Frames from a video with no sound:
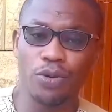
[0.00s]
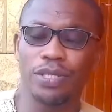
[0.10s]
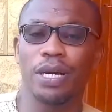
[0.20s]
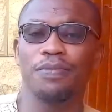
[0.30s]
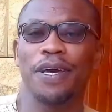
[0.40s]

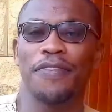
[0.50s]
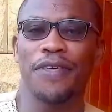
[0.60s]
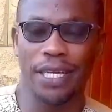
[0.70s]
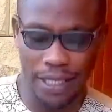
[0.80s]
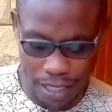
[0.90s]
chapter
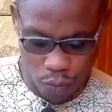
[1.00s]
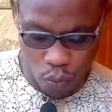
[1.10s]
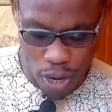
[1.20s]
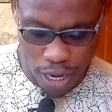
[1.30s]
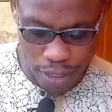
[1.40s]
13,
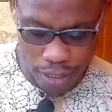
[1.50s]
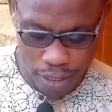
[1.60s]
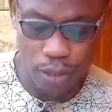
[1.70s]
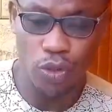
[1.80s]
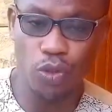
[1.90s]
1
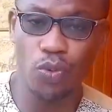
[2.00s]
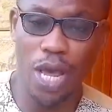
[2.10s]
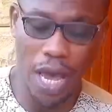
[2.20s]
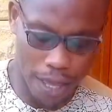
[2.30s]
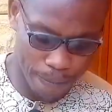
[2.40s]
to
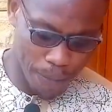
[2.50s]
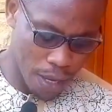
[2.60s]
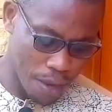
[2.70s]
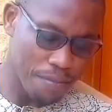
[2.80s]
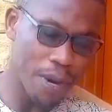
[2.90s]
9.
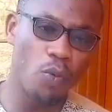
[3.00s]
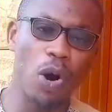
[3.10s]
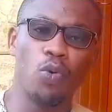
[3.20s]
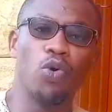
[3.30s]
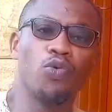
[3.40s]
But
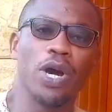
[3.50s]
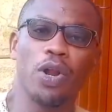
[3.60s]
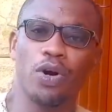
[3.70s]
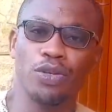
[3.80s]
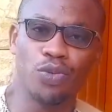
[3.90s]
what we'll
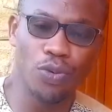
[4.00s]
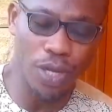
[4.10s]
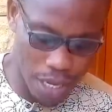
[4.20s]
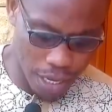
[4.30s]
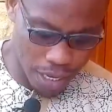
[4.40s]
dwell on
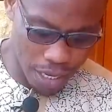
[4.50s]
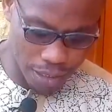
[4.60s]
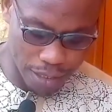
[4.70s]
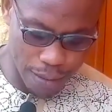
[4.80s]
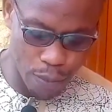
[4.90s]
today
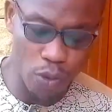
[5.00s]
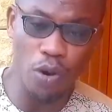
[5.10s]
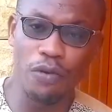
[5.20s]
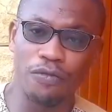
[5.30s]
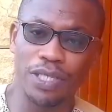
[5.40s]
is the book
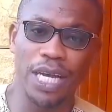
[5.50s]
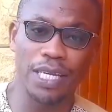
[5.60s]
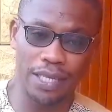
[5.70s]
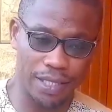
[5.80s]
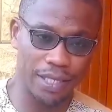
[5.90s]
of
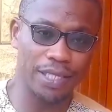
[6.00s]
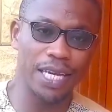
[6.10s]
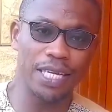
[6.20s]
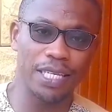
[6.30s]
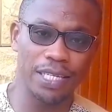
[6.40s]
Judges.
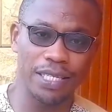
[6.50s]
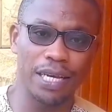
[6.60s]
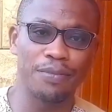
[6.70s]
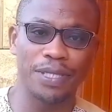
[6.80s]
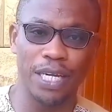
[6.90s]
Judges
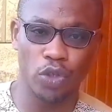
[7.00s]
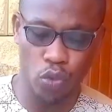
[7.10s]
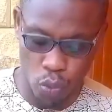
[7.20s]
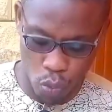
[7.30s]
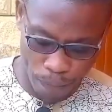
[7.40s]
chapter
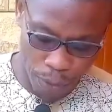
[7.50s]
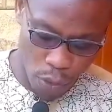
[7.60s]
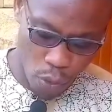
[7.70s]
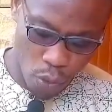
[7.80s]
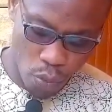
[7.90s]
2.
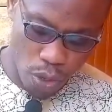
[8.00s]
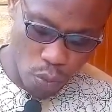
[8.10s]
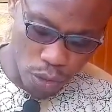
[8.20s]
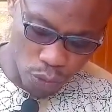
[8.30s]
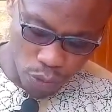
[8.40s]
We
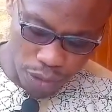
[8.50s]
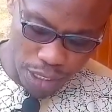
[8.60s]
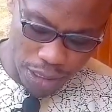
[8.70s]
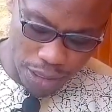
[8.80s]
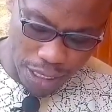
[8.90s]
want to
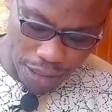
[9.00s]
take just